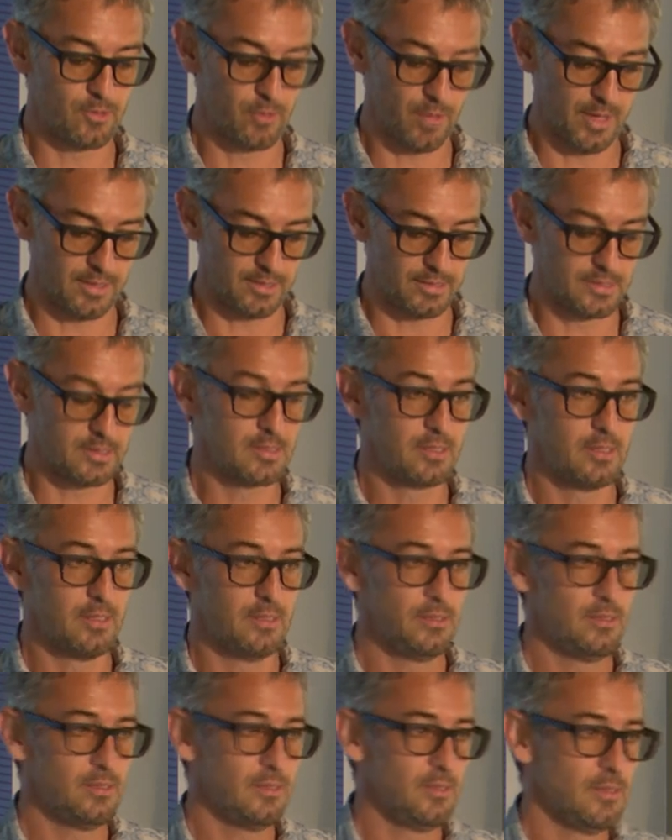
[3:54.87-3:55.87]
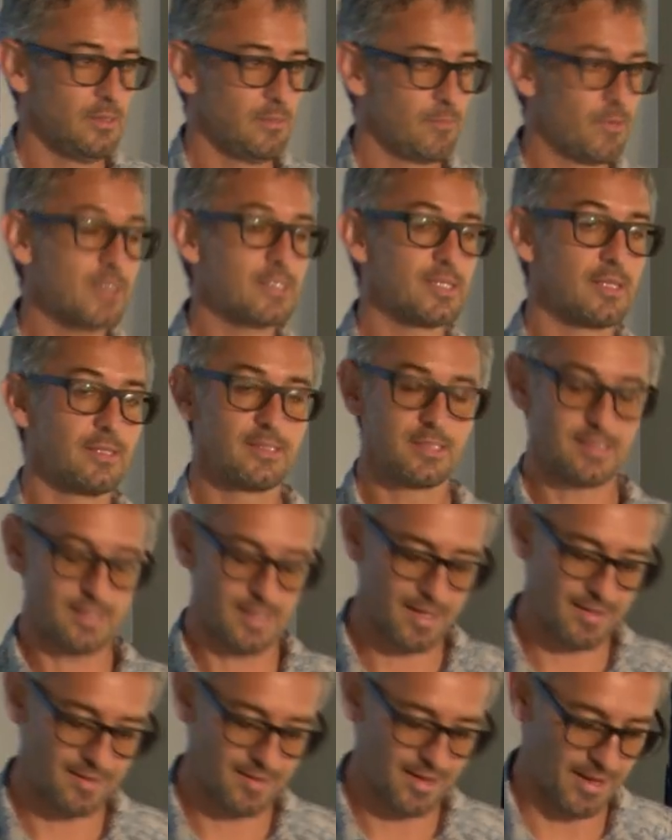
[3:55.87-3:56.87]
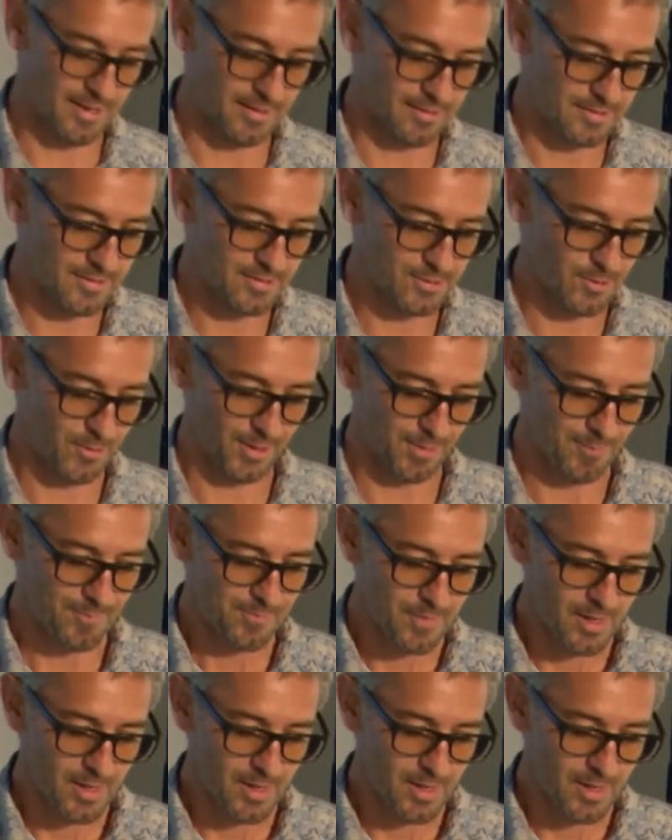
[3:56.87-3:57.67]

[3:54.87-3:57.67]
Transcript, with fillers: to ends. Presence at end, sorry.